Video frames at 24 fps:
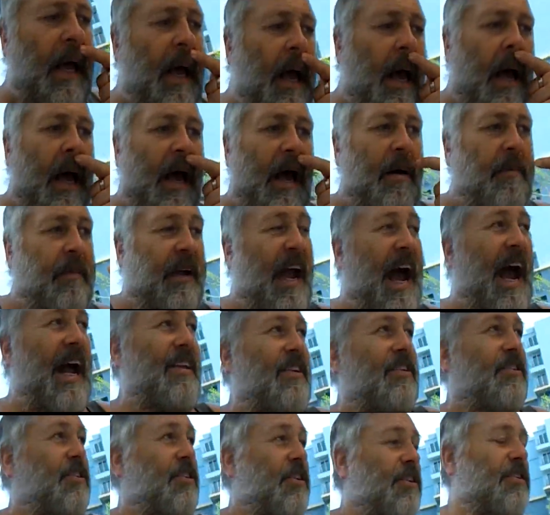It
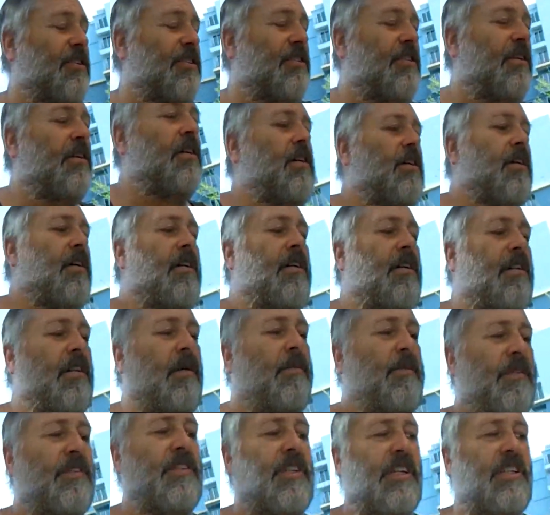answers the
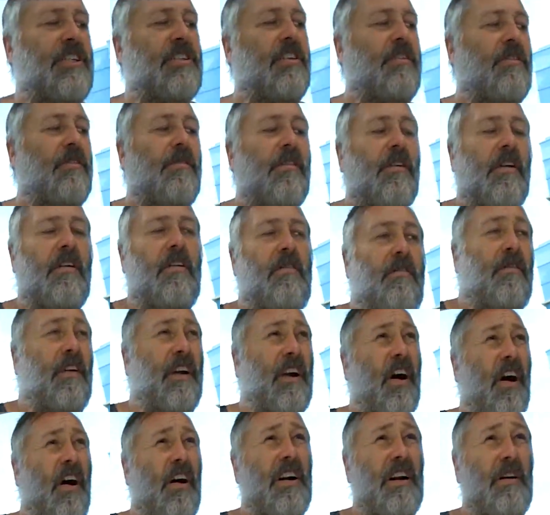position
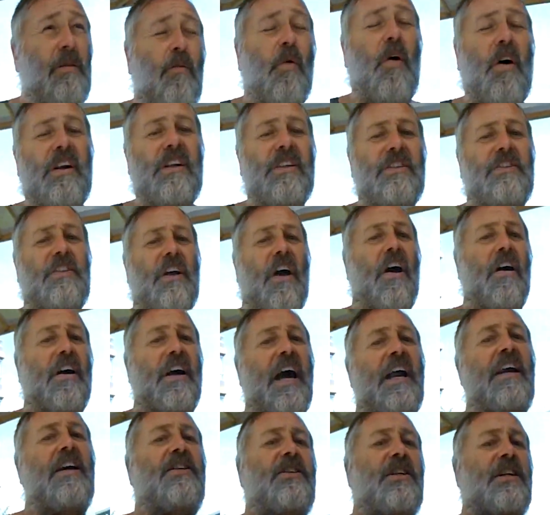regarding what is dark
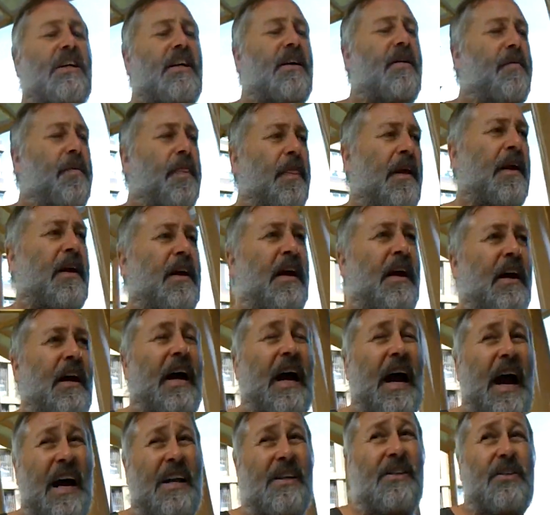energy. It
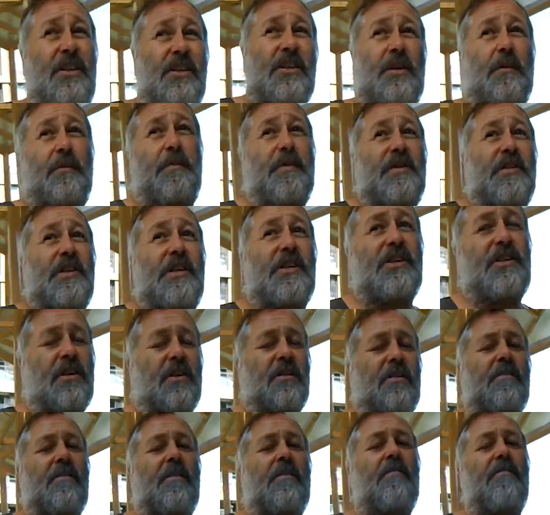answers the position
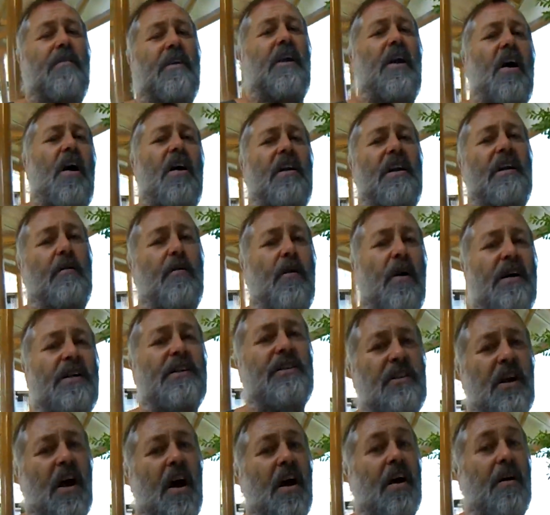regarding what is
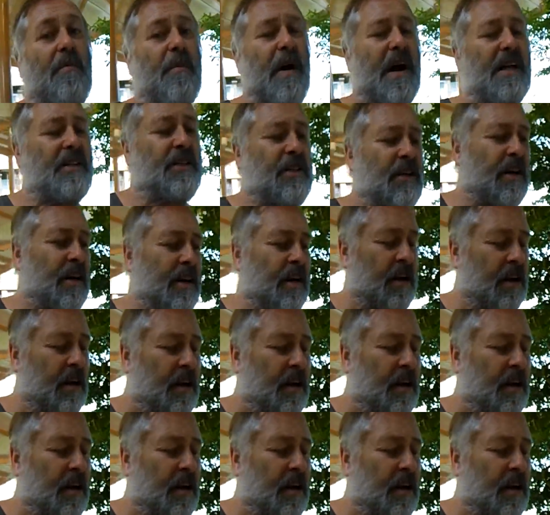dark matter.